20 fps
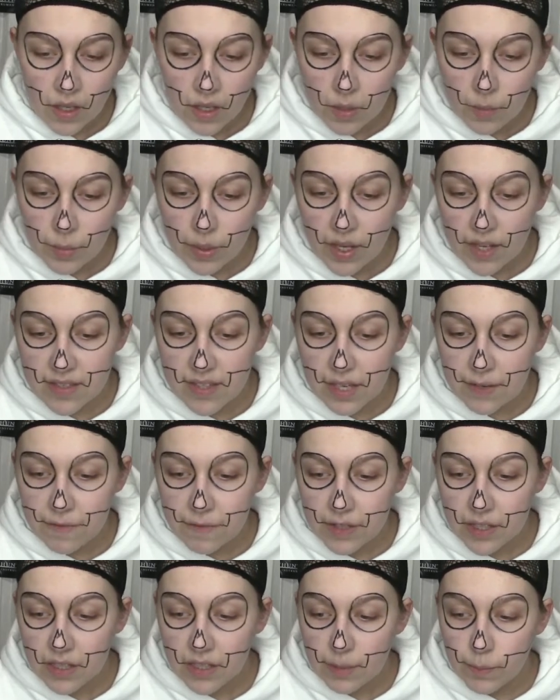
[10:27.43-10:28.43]
because
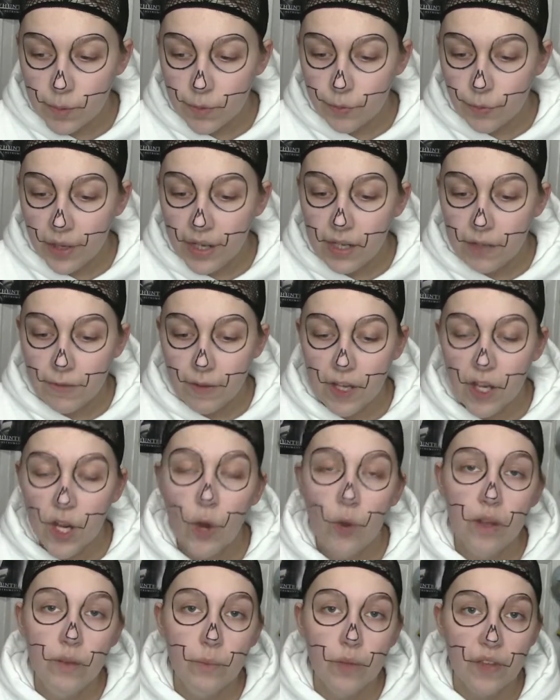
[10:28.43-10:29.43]
I'm afraid if I
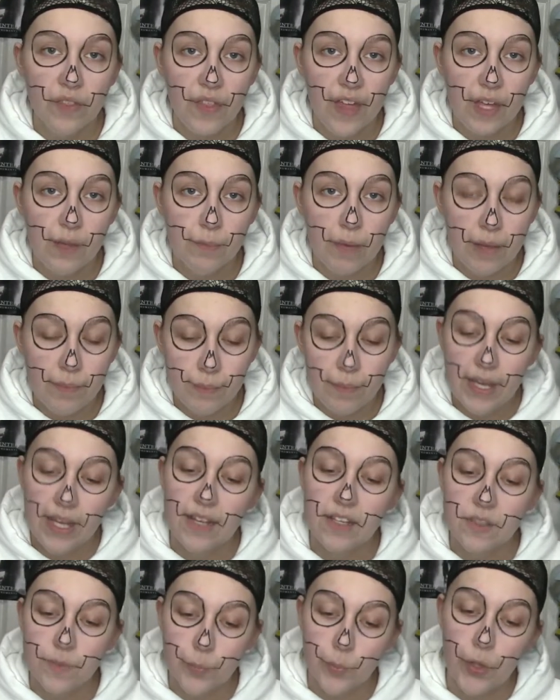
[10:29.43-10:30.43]
go in with like my
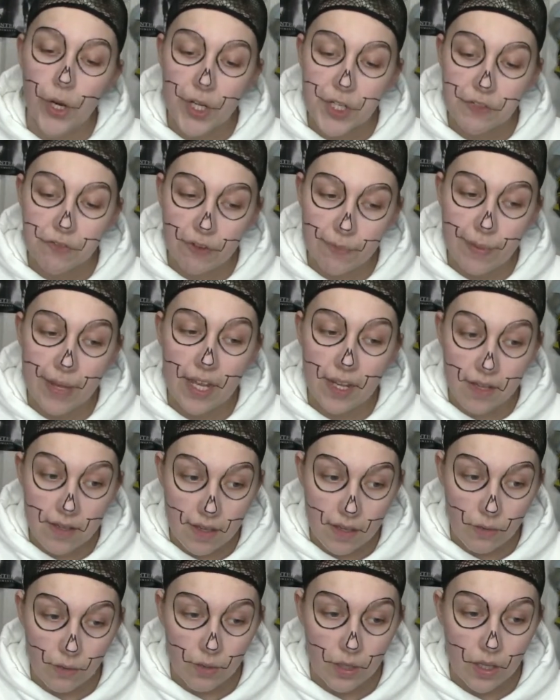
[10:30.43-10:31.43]
biggest brush for
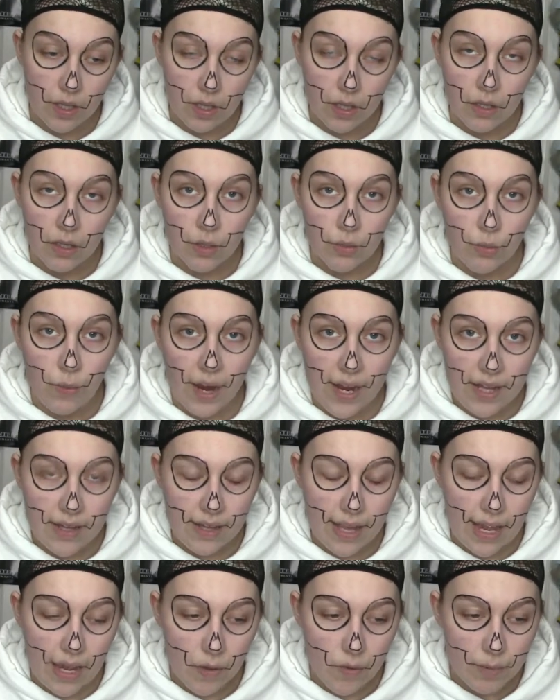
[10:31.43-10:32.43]
painting right
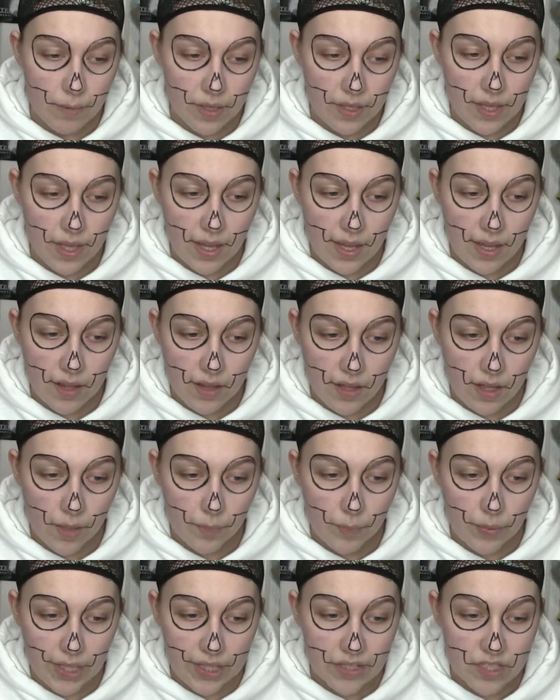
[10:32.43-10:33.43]
now, I'm gonna end
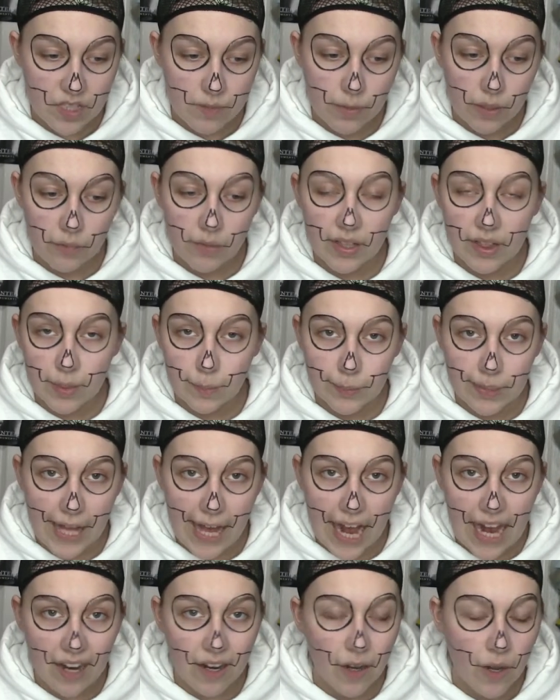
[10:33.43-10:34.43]
up like smearing the
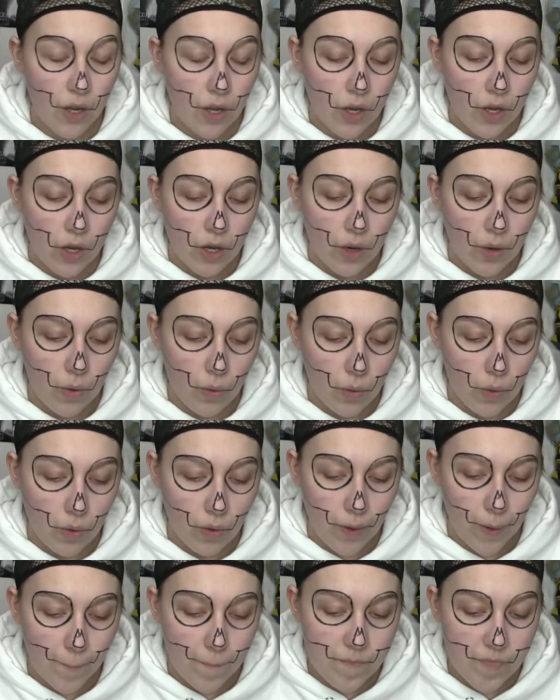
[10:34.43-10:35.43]
black
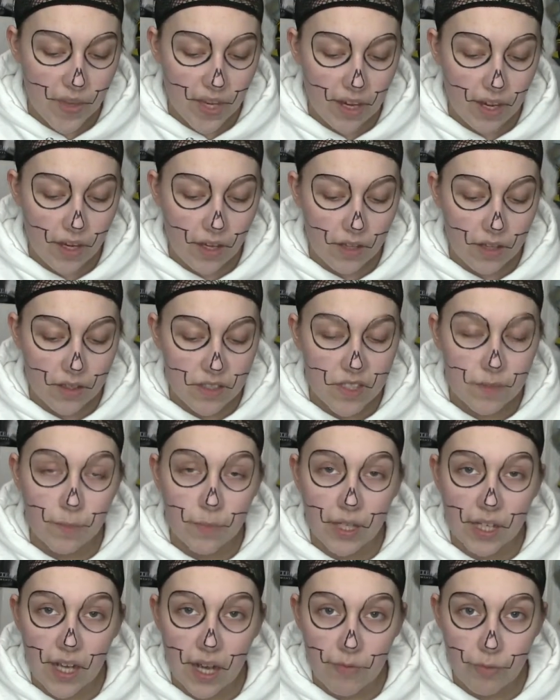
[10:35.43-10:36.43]
or
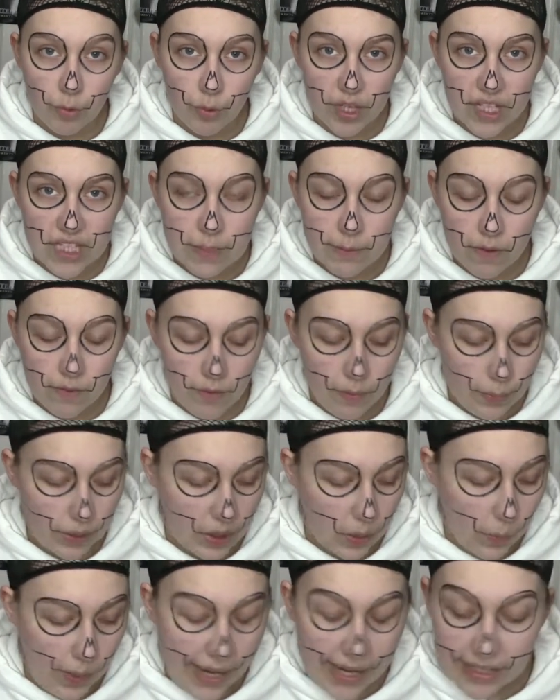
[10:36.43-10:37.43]
covering some of it with
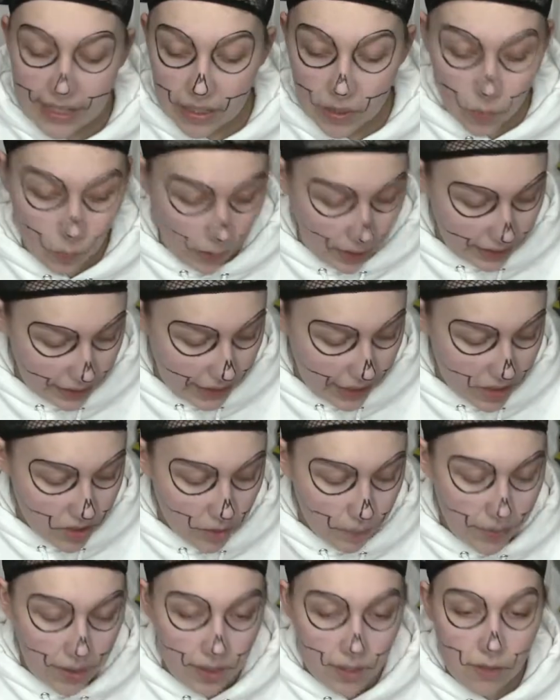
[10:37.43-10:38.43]
the white, and I don't want that. So
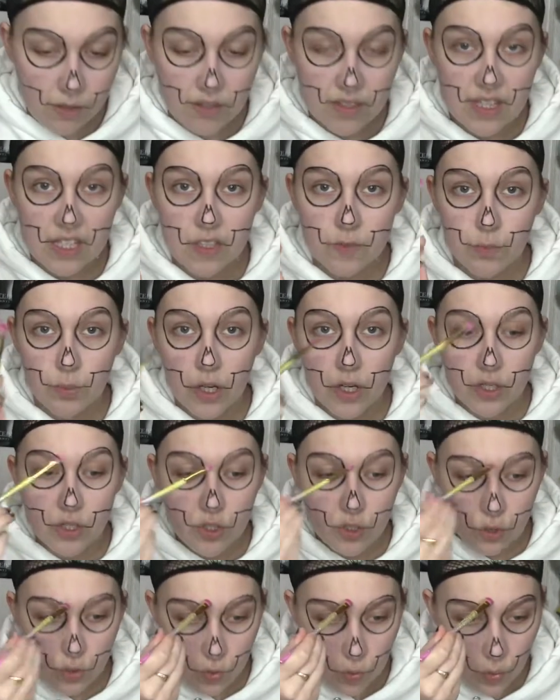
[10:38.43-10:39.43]
I'm gonna use this brush
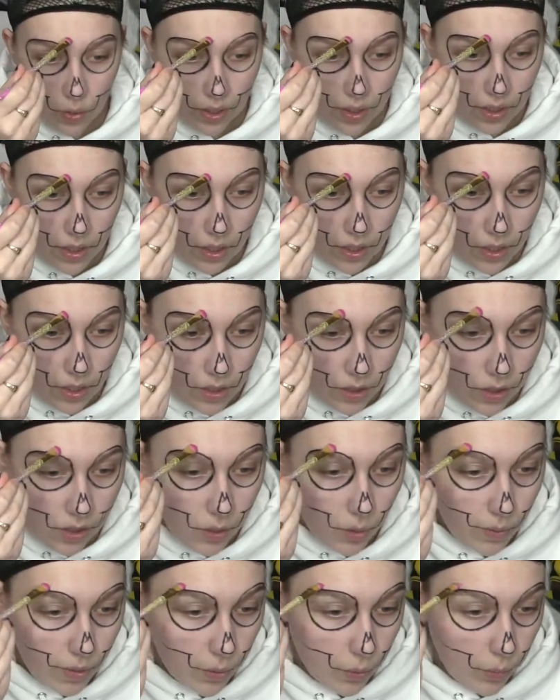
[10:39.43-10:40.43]
to
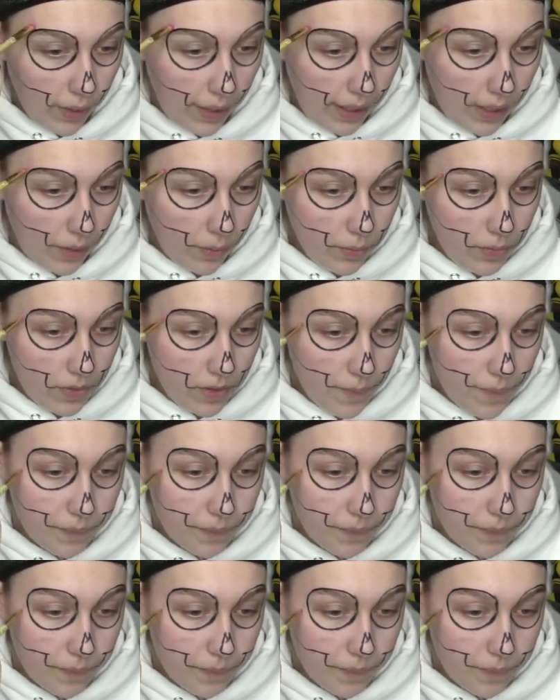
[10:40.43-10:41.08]
go around